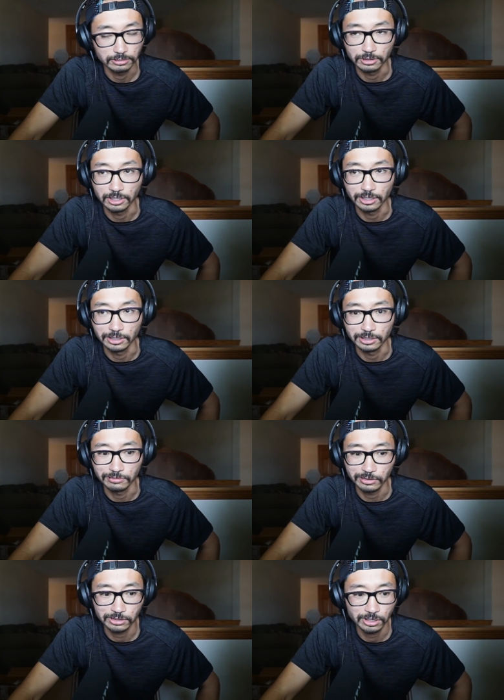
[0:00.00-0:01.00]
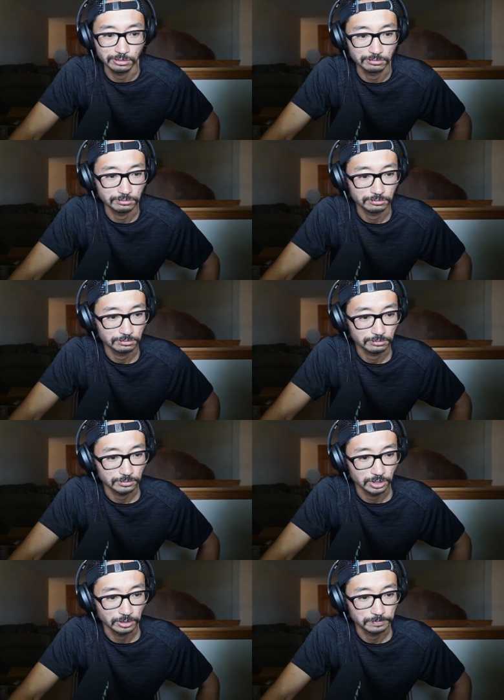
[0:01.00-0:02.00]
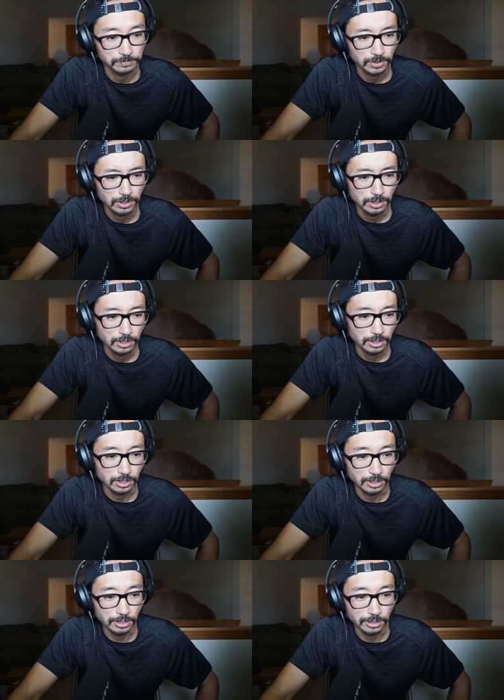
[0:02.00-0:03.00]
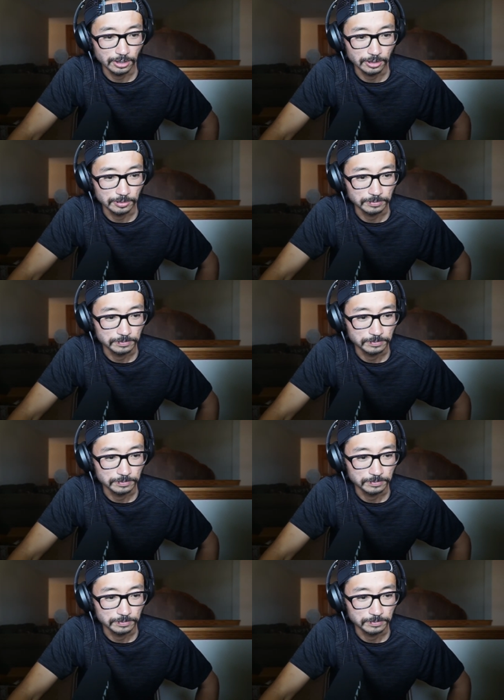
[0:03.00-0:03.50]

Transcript: And it feels good, you know.